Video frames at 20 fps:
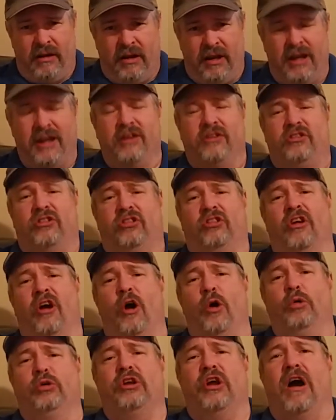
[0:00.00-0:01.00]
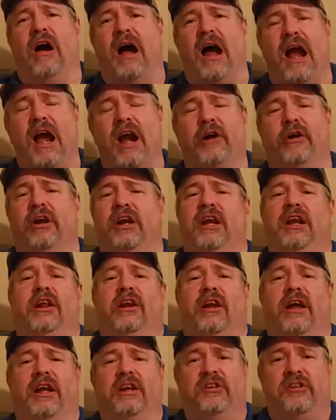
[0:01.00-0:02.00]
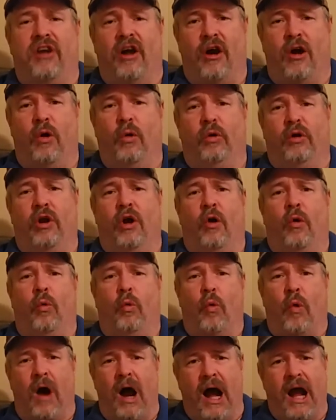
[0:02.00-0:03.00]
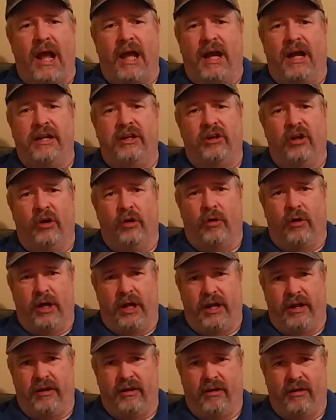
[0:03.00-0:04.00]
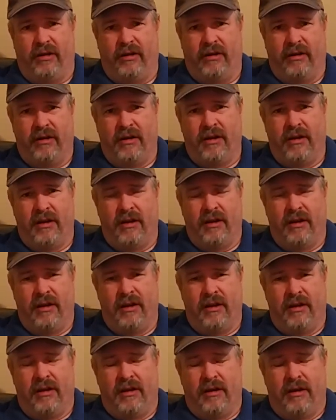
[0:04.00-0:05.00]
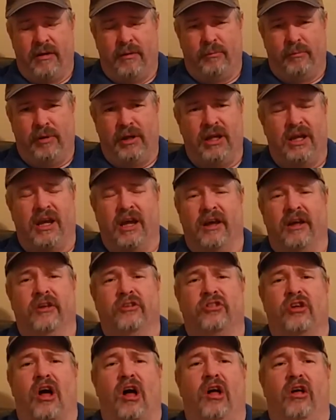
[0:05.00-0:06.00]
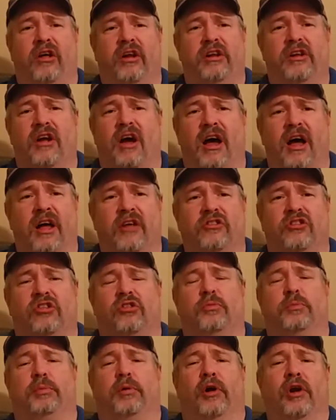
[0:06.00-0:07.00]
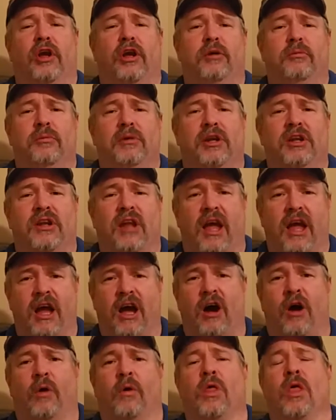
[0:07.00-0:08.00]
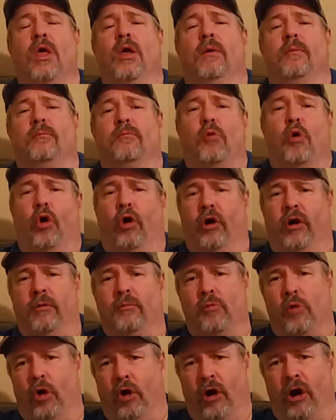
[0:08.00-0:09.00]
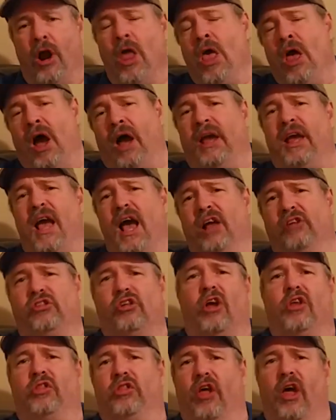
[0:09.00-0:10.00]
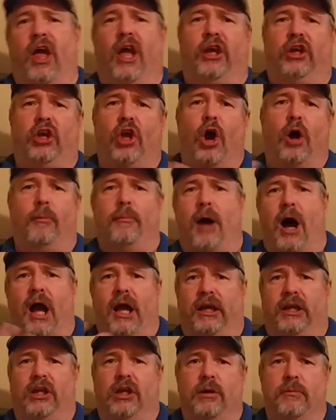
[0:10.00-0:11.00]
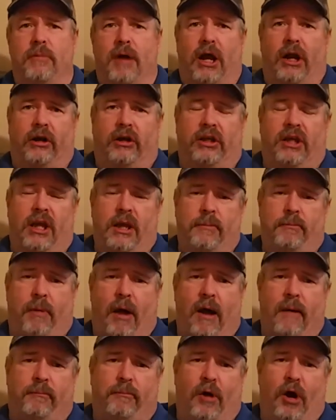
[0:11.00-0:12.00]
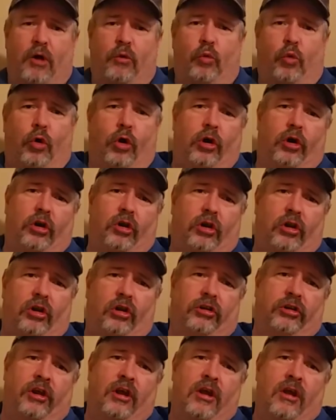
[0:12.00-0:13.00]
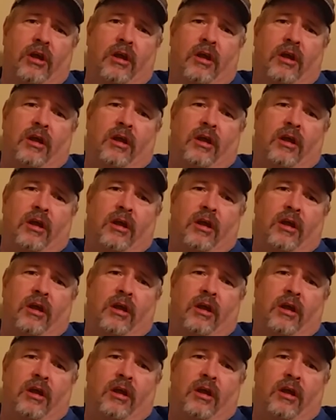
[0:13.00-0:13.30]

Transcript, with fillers: And it's so tiring, and I don't know why I do it. Because all it does is bring me down more and more. I guess I think, you know, Mike, you better keep up on world